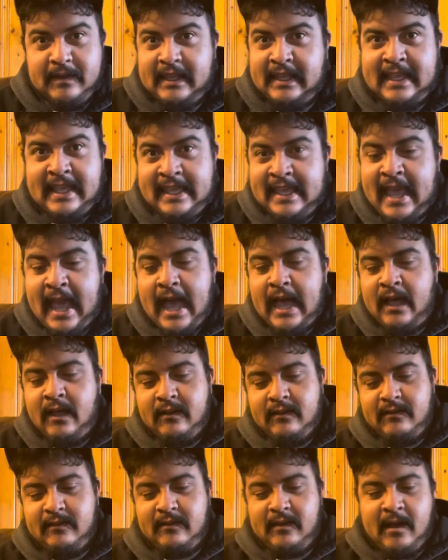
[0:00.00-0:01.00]
Yeah,
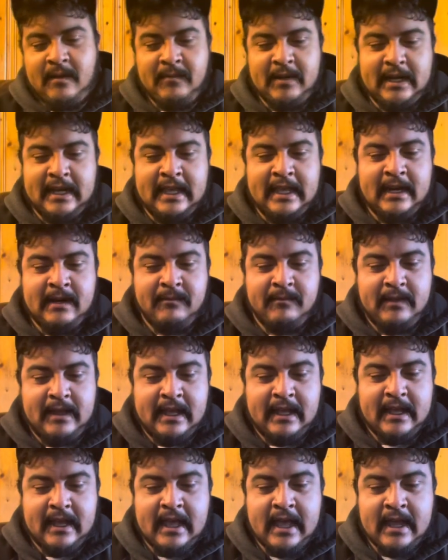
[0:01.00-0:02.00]
I'm gonna get them.
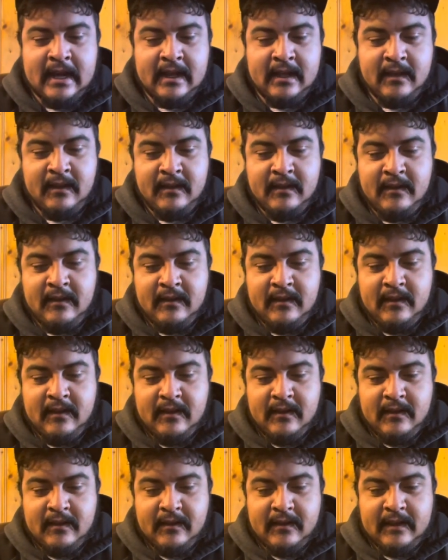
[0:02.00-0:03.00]
Like, I gotta
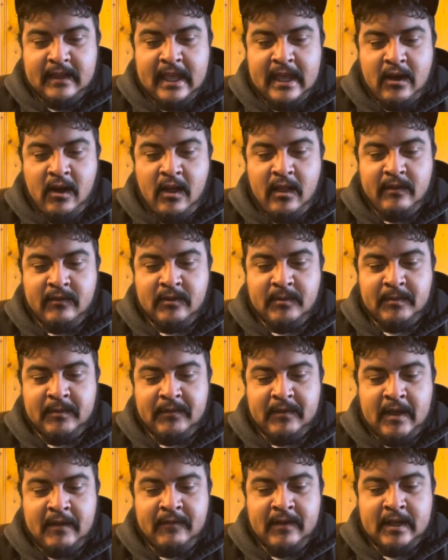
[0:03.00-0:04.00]
get all of them
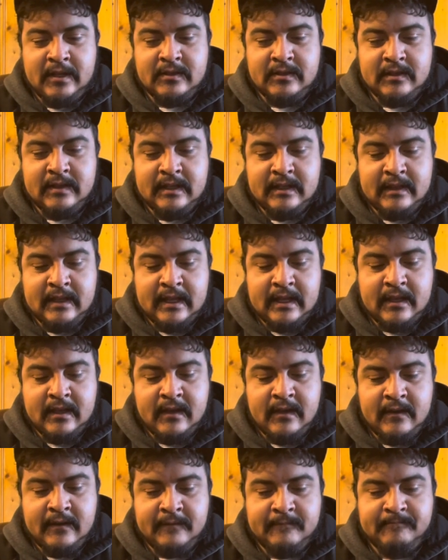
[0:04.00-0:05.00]
eventually. Like,
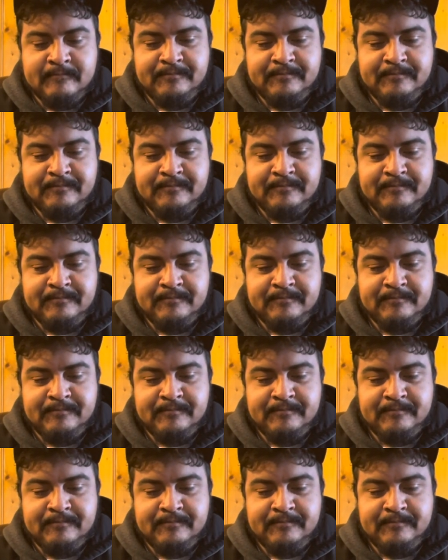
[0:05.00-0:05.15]
and